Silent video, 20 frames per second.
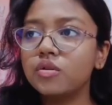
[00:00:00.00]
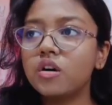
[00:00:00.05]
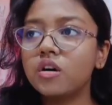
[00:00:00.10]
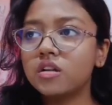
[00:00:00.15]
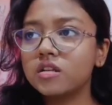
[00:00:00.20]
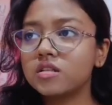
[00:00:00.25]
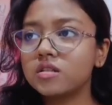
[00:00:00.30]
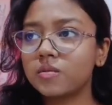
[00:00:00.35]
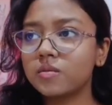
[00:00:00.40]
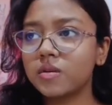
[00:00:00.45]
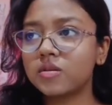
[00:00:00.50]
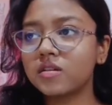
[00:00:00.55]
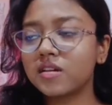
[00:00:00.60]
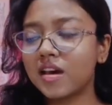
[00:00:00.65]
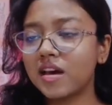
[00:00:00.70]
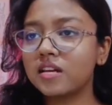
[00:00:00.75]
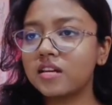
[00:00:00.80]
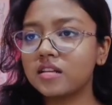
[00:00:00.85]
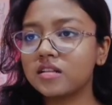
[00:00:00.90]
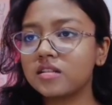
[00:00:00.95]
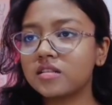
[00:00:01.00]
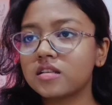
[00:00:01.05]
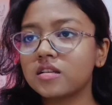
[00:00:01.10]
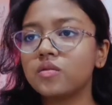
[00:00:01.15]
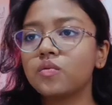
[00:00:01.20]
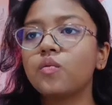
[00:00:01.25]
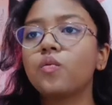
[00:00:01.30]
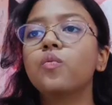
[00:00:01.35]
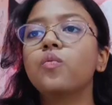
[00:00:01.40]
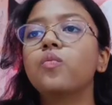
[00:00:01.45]
no knowledge about
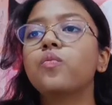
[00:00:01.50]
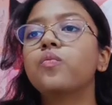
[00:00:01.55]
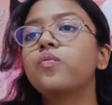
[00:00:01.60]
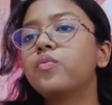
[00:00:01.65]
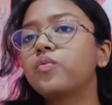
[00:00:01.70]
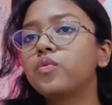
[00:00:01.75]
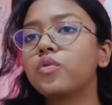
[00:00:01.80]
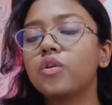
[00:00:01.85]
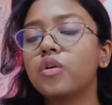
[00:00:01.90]
candles and,